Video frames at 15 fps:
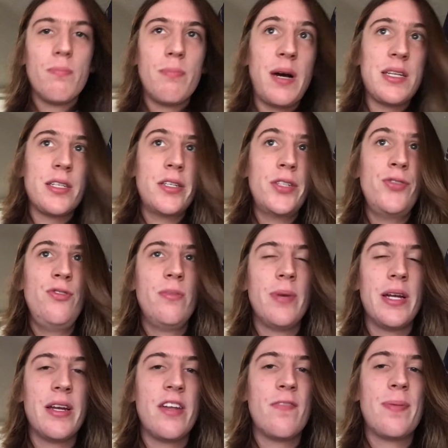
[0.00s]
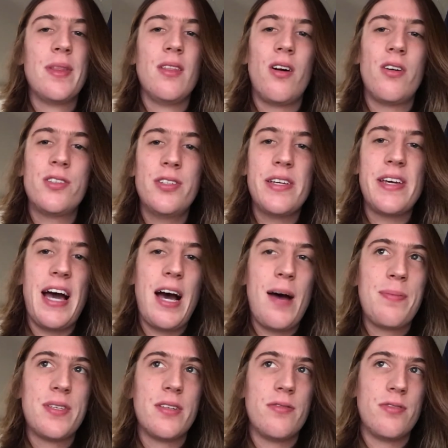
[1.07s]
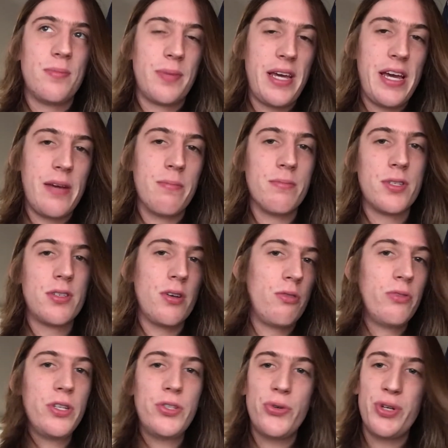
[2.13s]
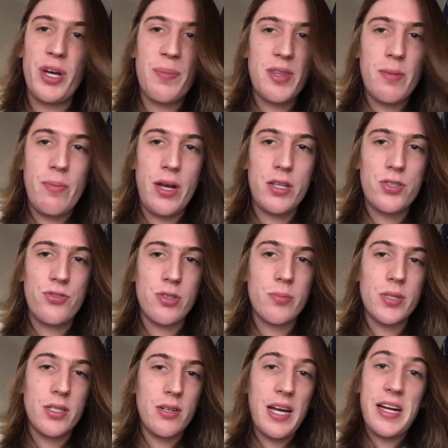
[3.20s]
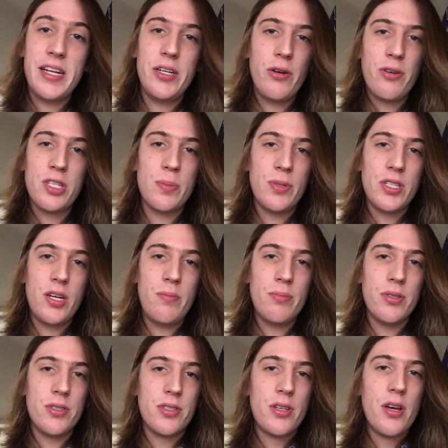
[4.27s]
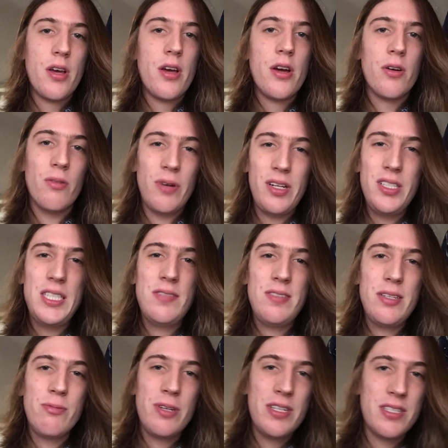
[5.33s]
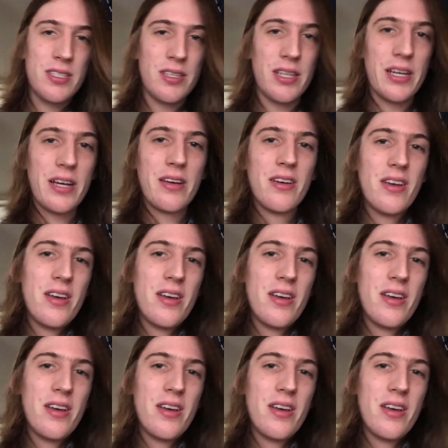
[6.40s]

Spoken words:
Bisexual men have been largely absent from games, only showing up in the mainstream in any noticeable numbers relatively recently.